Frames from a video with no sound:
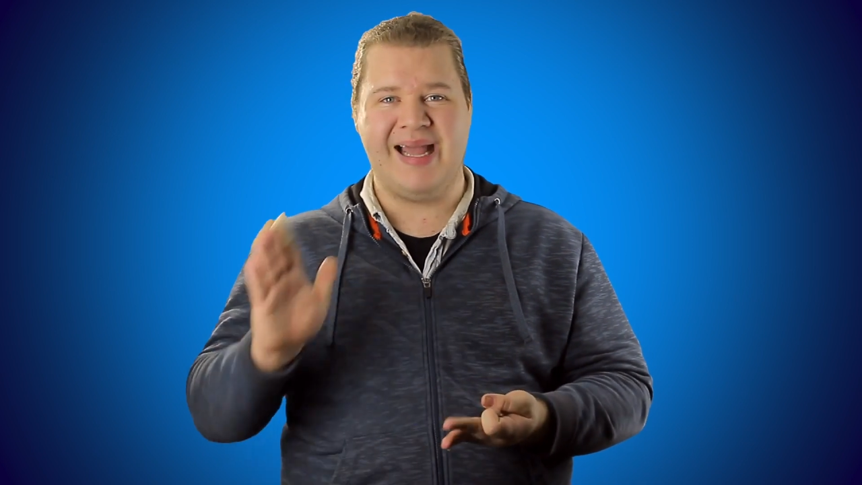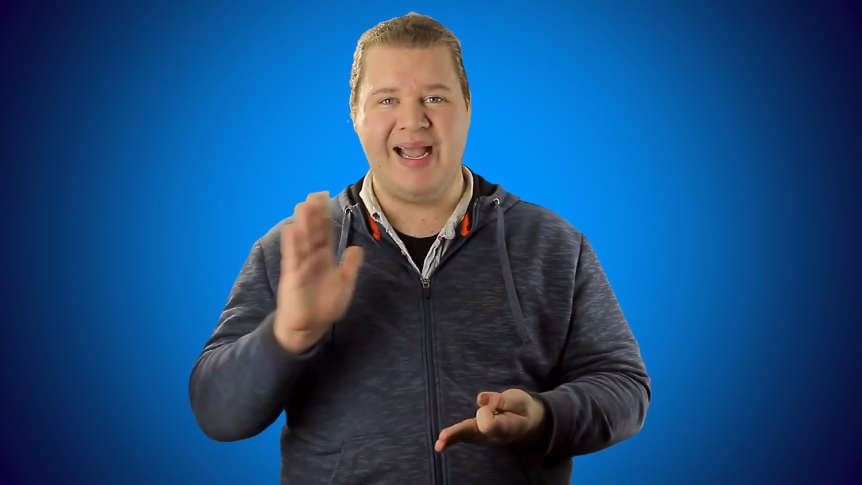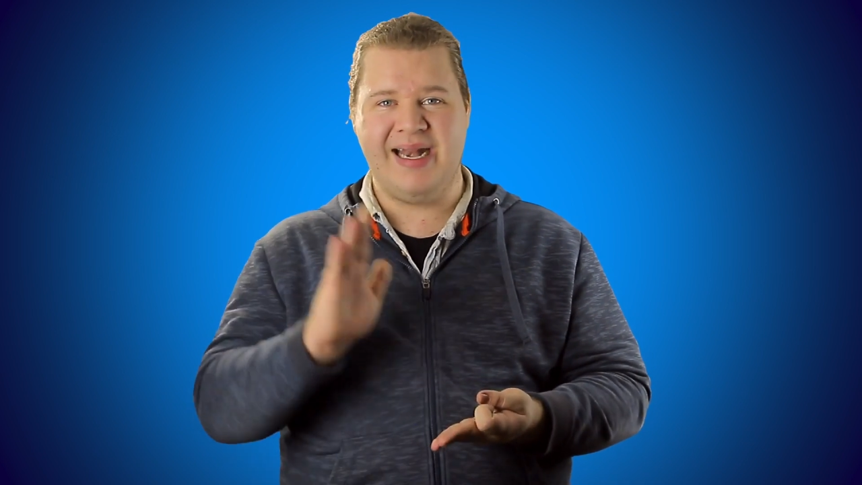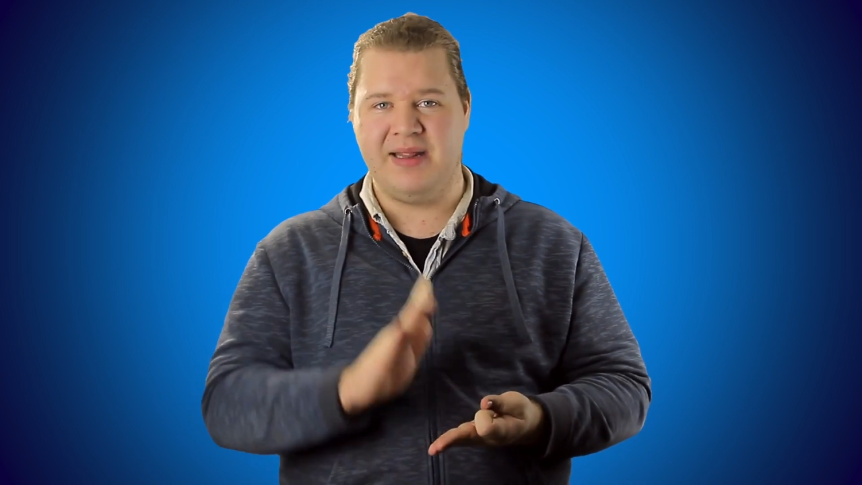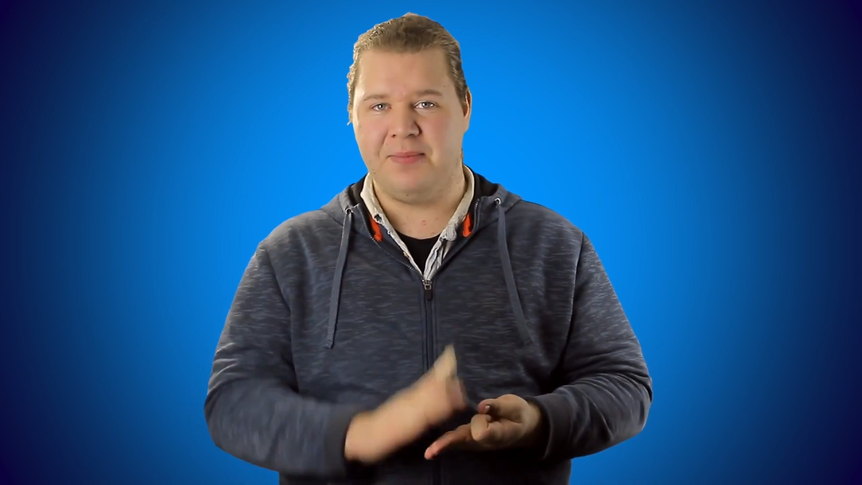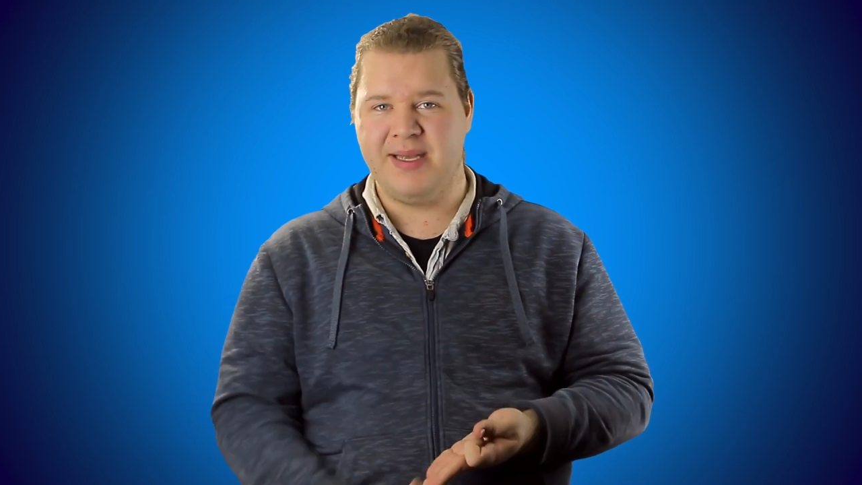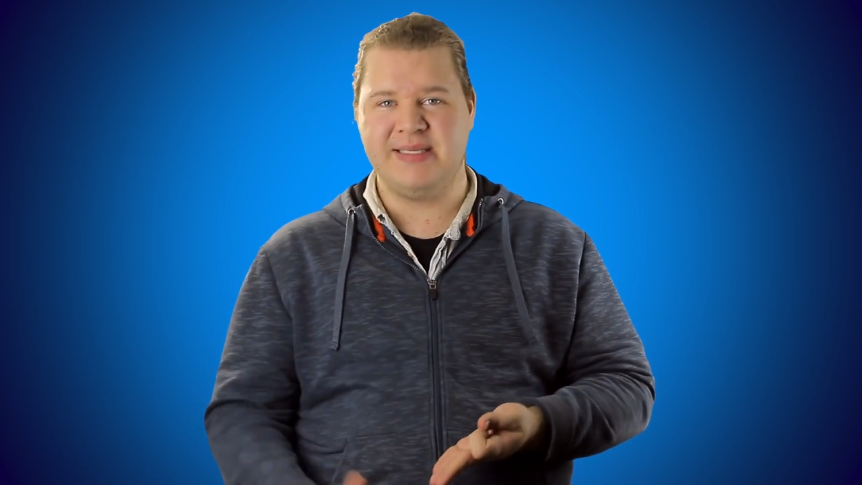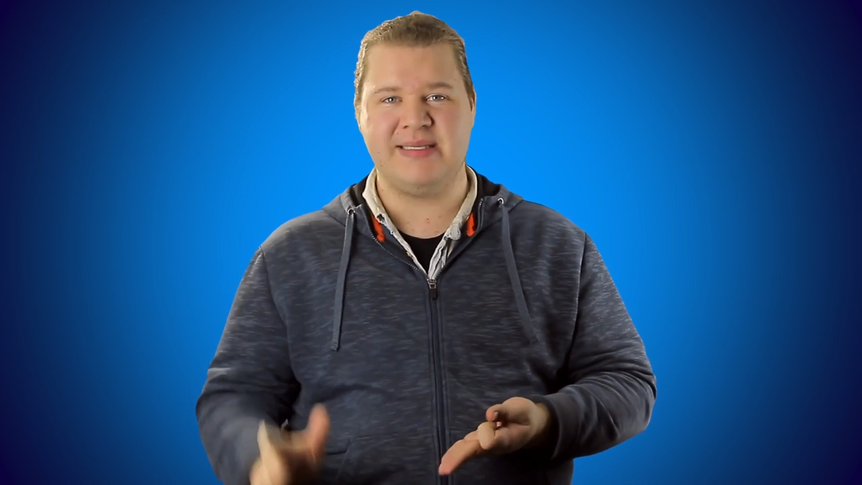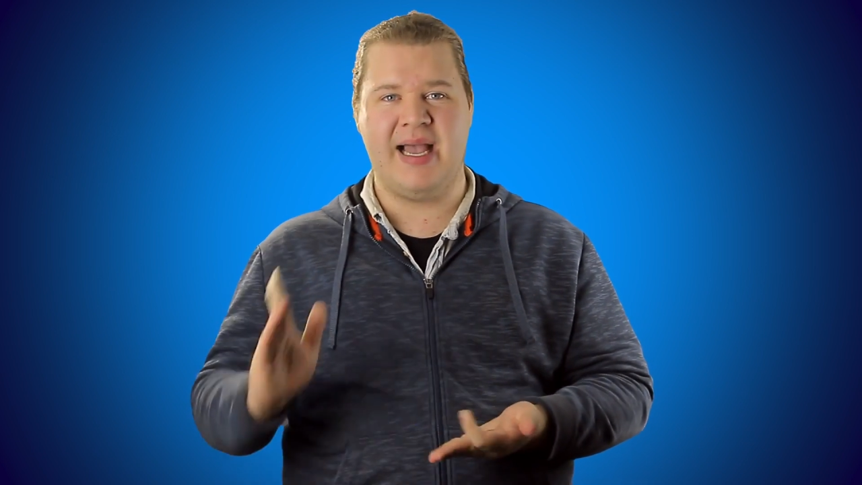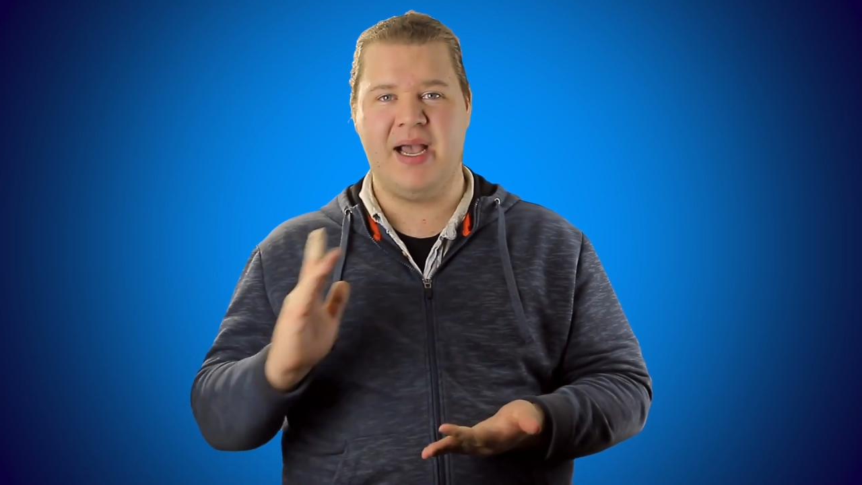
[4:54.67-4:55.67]
lighting and the
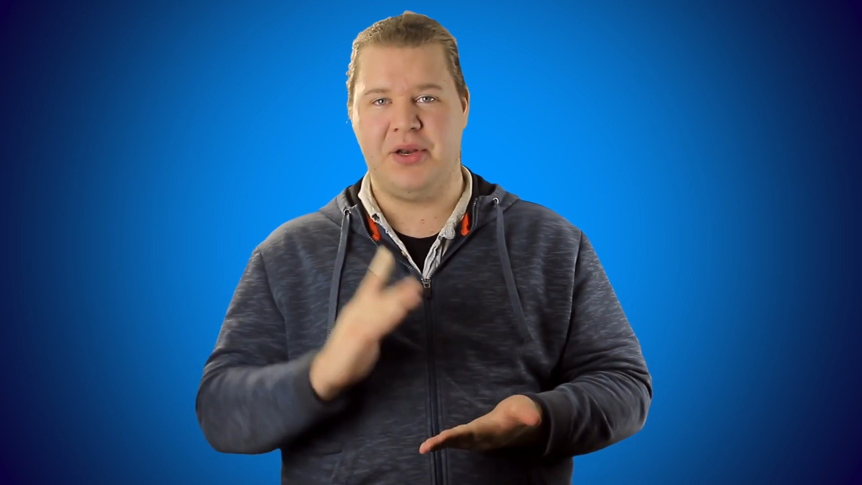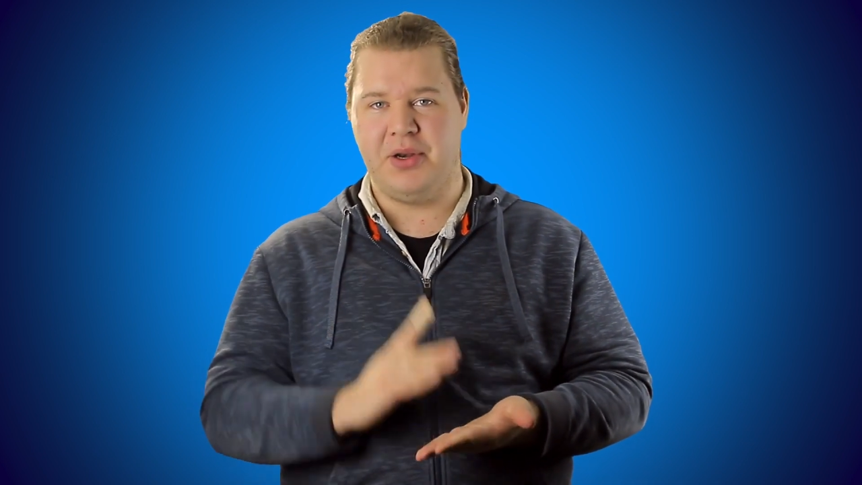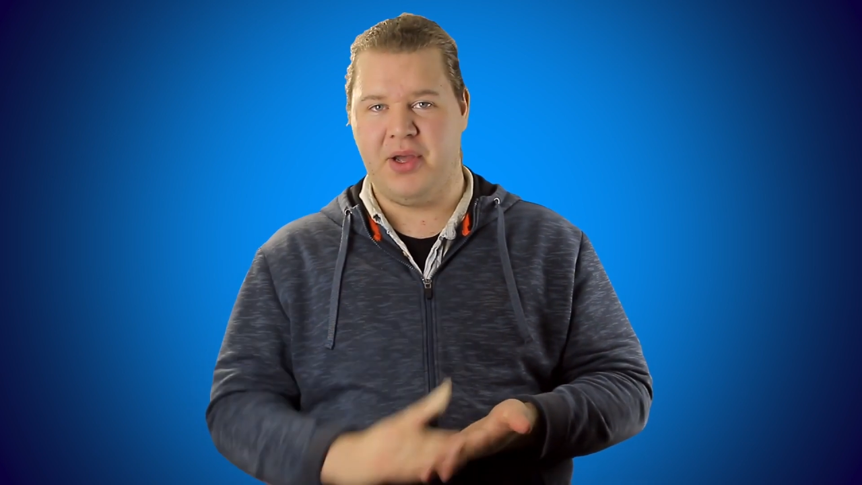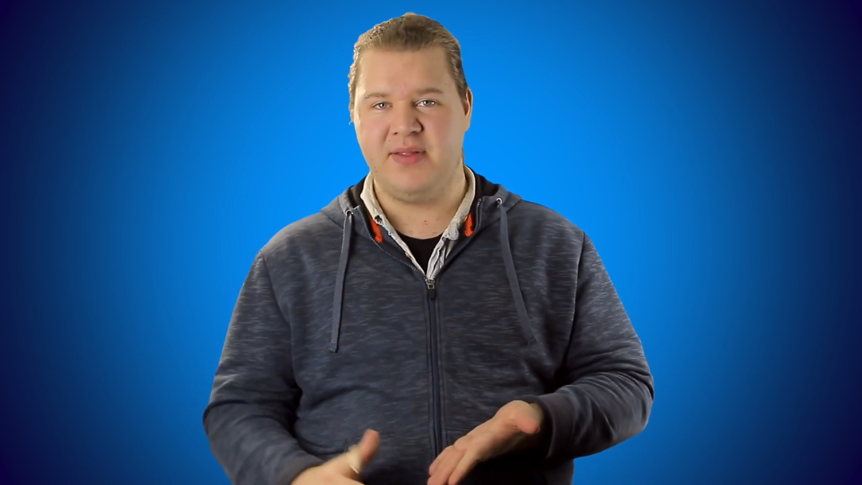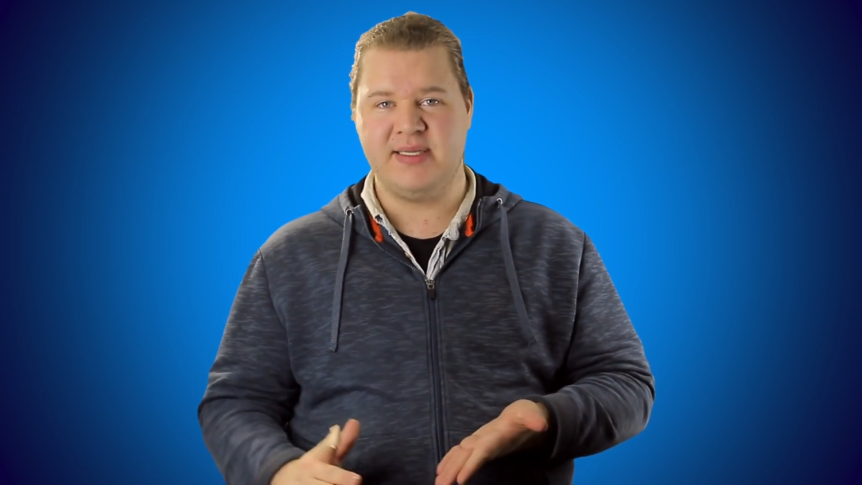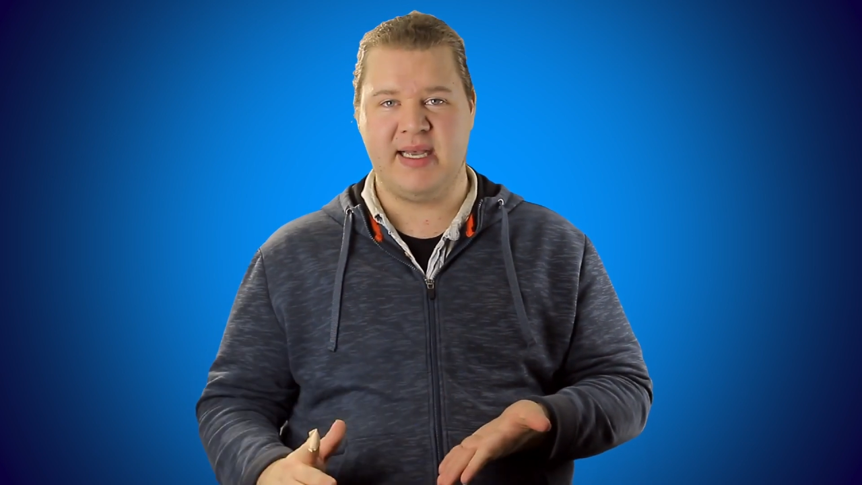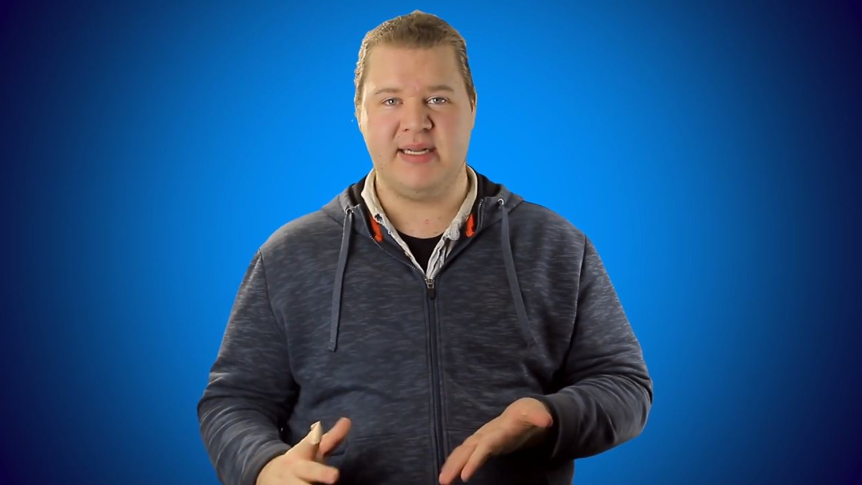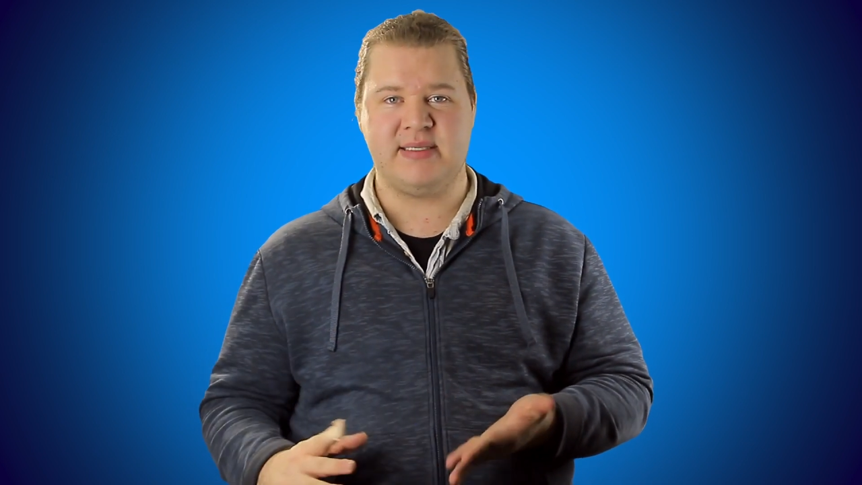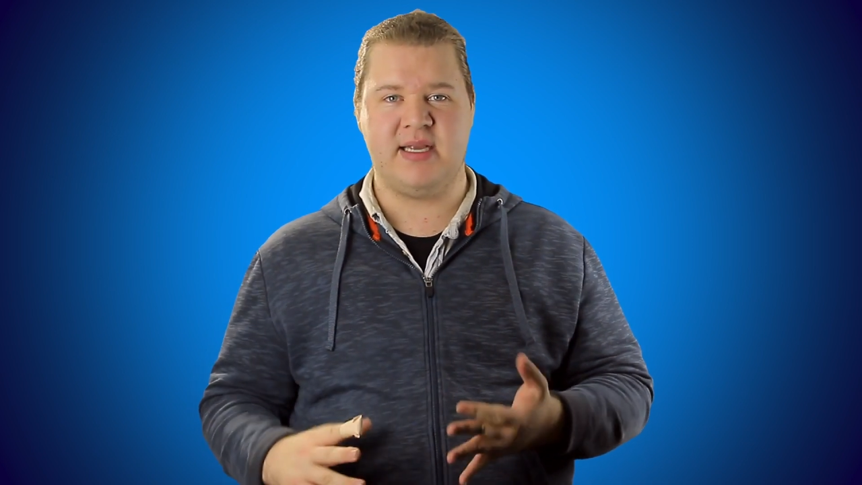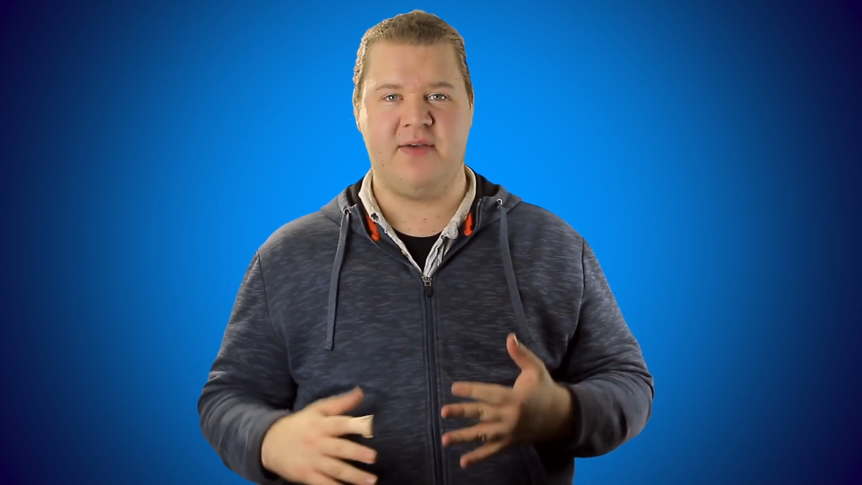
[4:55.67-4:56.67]
best sound and all this
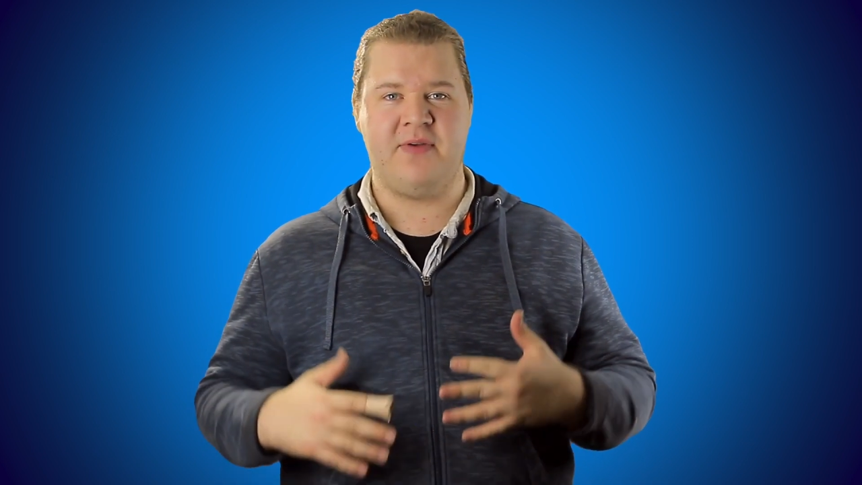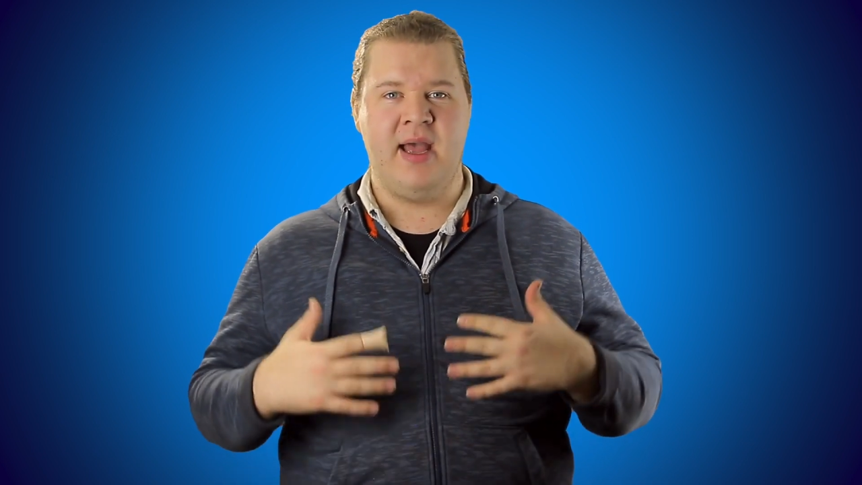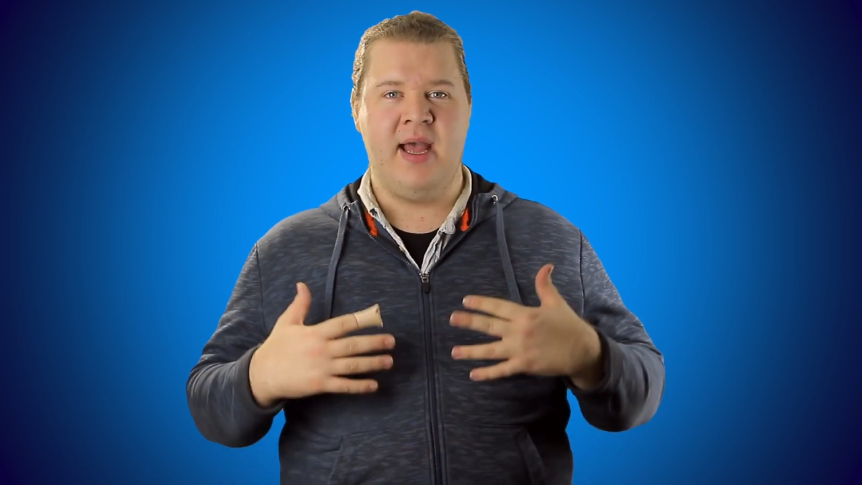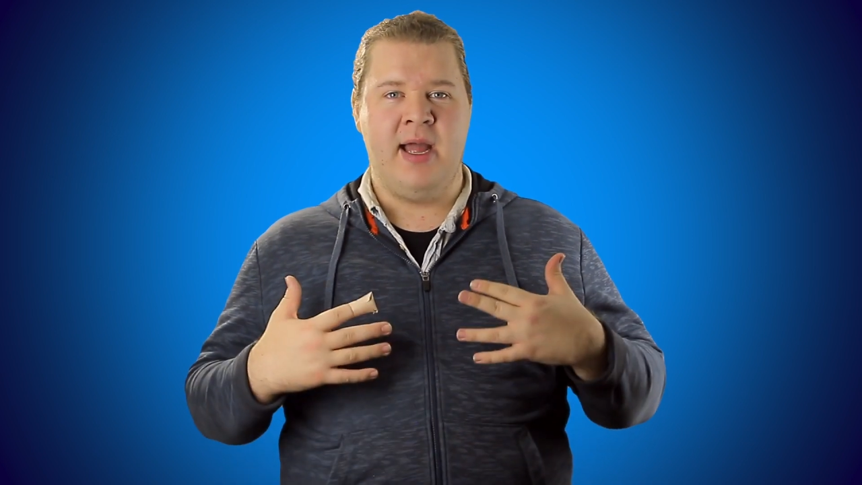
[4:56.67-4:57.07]
kind of stuff,